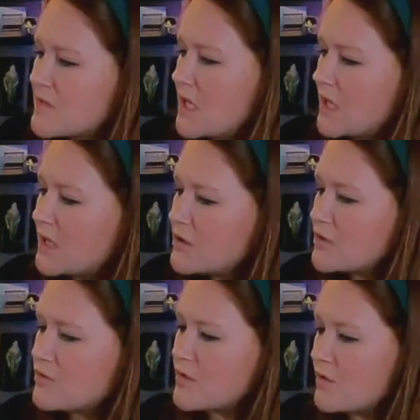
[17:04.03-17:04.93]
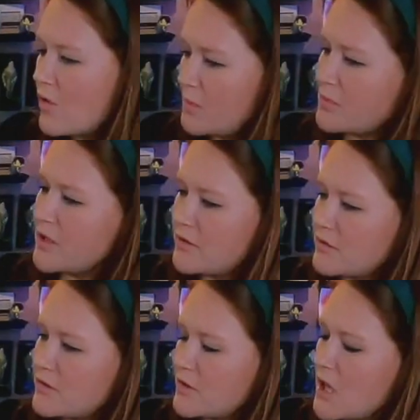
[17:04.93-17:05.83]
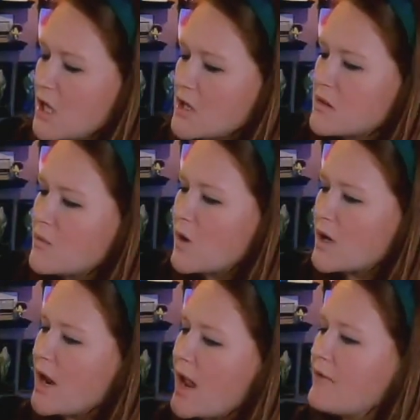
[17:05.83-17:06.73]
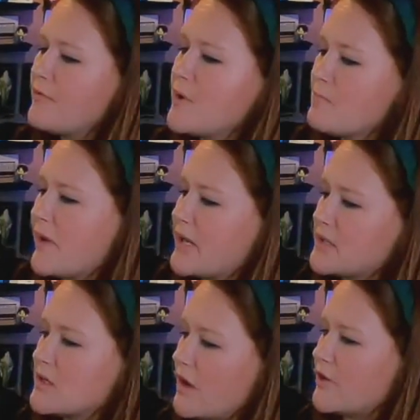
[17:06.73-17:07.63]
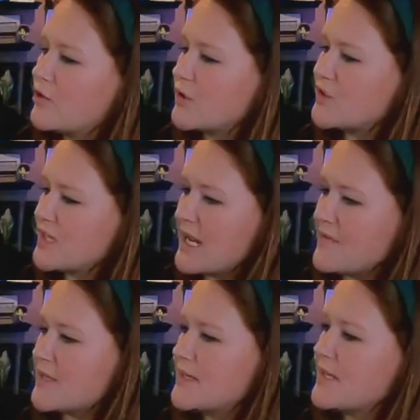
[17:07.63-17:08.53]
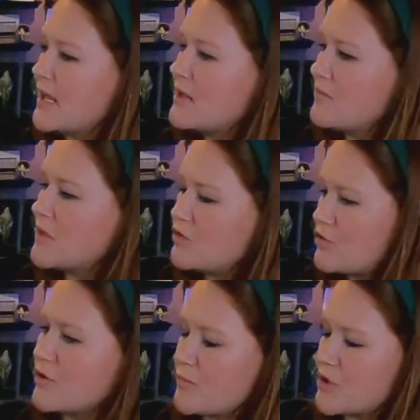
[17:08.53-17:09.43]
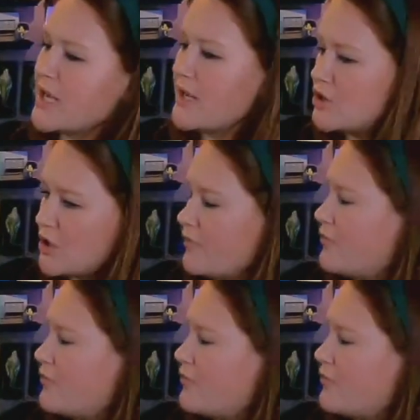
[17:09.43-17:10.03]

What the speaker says: the corporate industry, they want everybody to understand the same interpretation of